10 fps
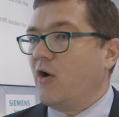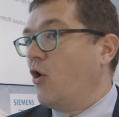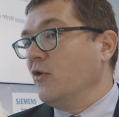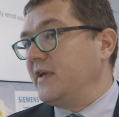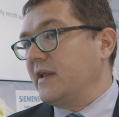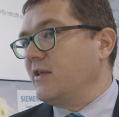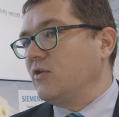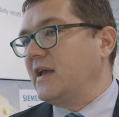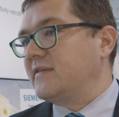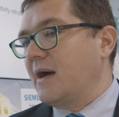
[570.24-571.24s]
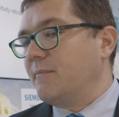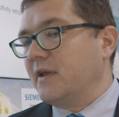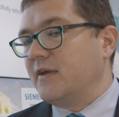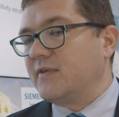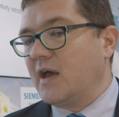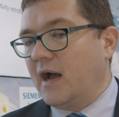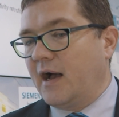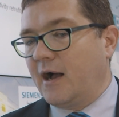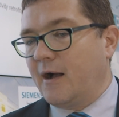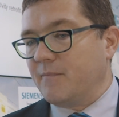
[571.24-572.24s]
Another good example is
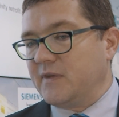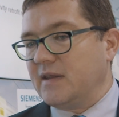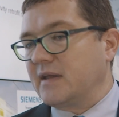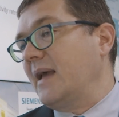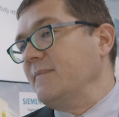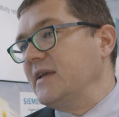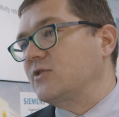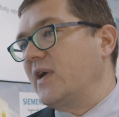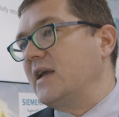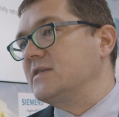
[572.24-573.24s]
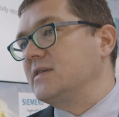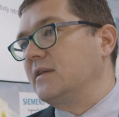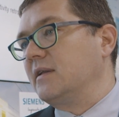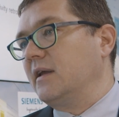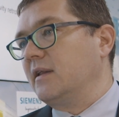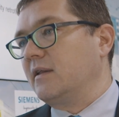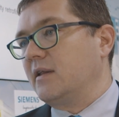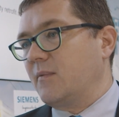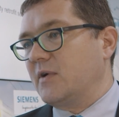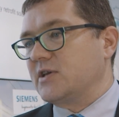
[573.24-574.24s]
the Thamesing trains
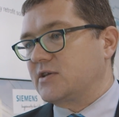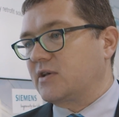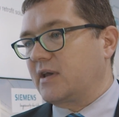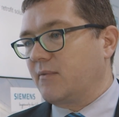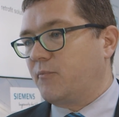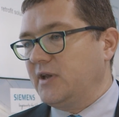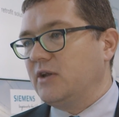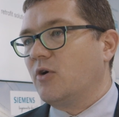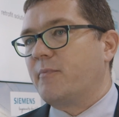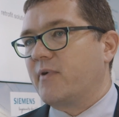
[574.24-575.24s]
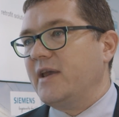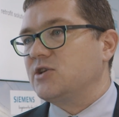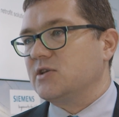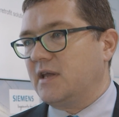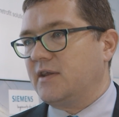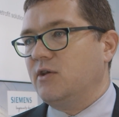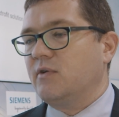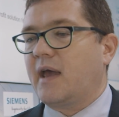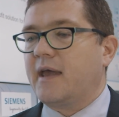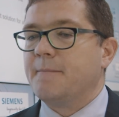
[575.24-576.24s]
that we're just putting into operation in the
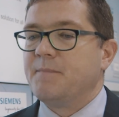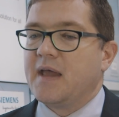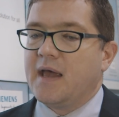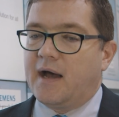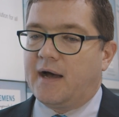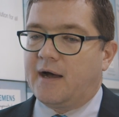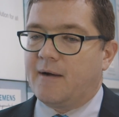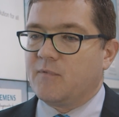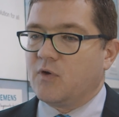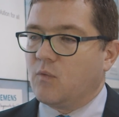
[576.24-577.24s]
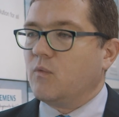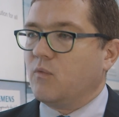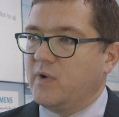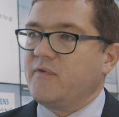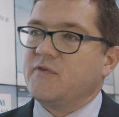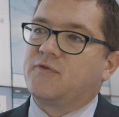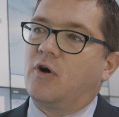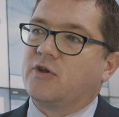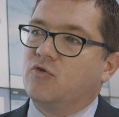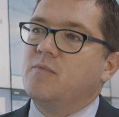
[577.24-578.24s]
UK. We have
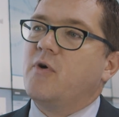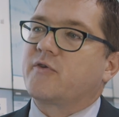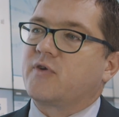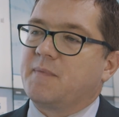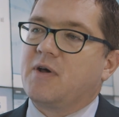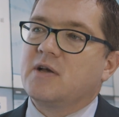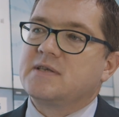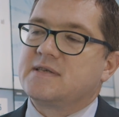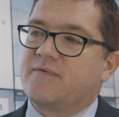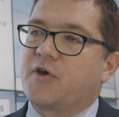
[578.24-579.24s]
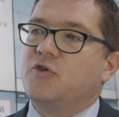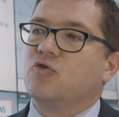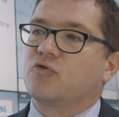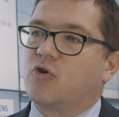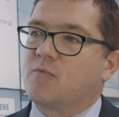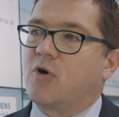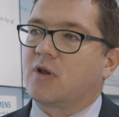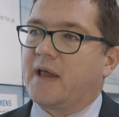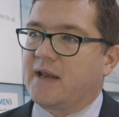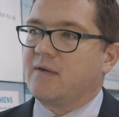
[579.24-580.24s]
installed a door monitoring because it's a very new door
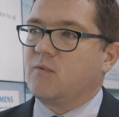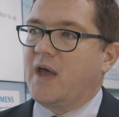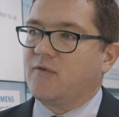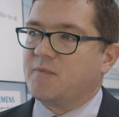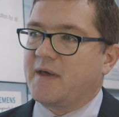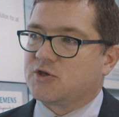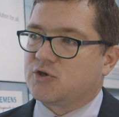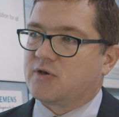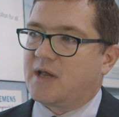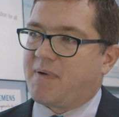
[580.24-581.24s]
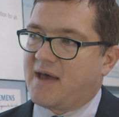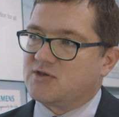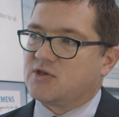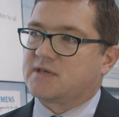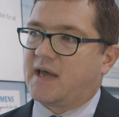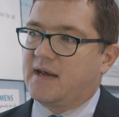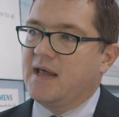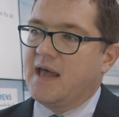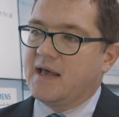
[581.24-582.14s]
model, and we have to make sure that passengers can